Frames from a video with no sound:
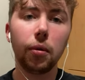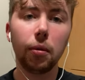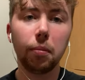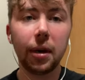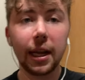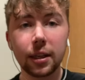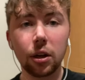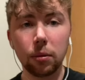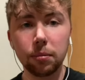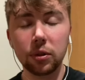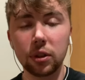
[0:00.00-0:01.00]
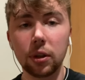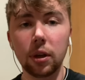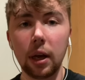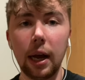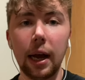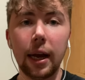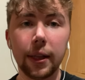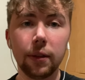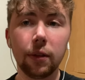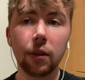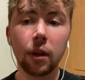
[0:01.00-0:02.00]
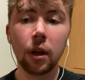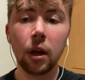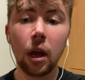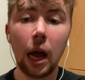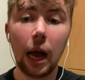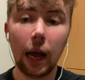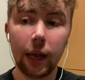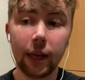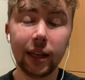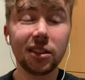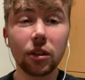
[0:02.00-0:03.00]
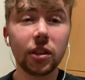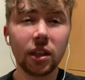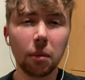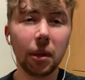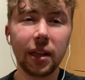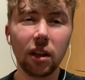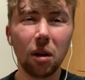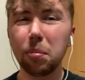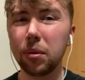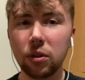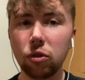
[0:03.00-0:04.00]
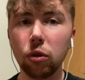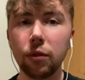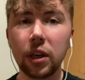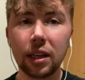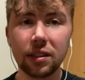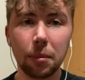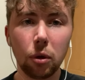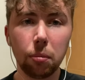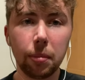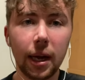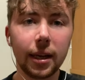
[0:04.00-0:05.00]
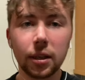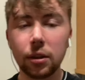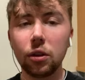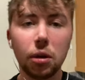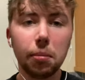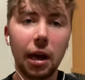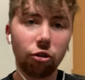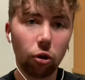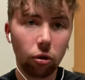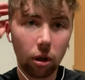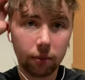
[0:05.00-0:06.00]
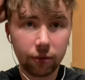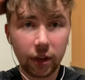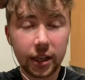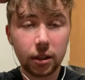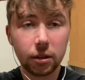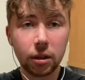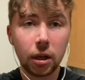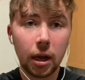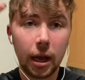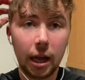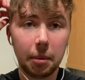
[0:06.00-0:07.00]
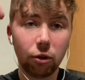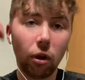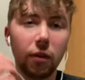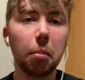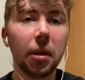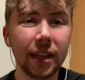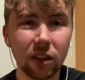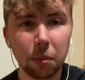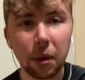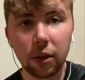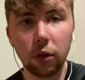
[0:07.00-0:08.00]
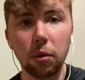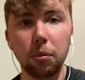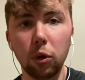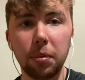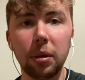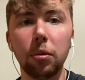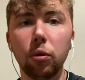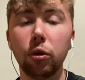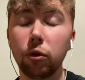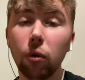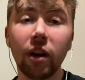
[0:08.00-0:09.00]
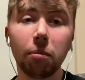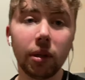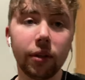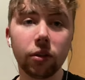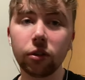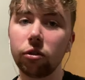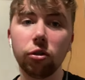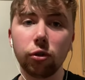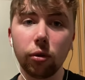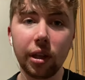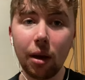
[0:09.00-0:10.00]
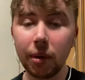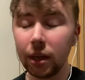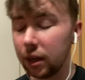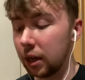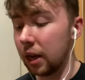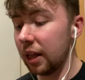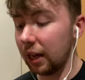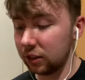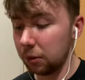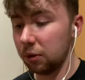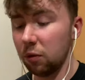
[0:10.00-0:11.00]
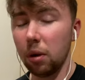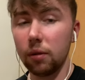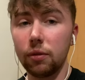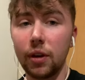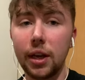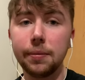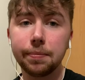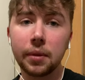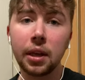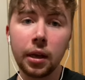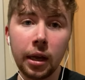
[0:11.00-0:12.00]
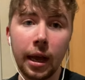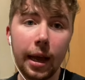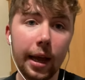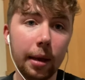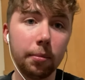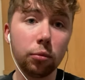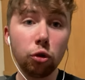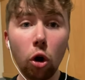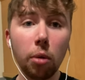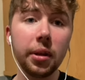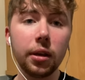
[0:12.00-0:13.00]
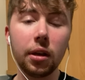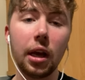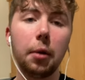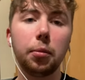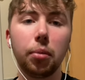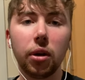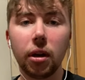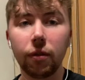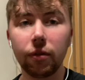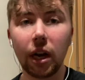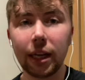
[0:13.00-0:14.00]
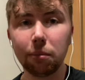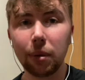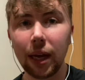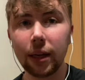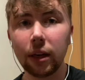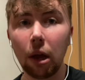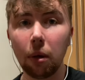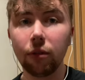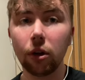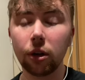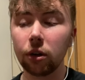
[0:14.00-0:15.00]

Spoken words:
breadcrumbs, and it does say to blend it up, but you know, if you get a Ziploc bag you can mash it all up fine. I do have a blender, but I thought more people who don't have blenders could just do it that way. That seems to have worked fine. Normally I would put it in a frying pan, however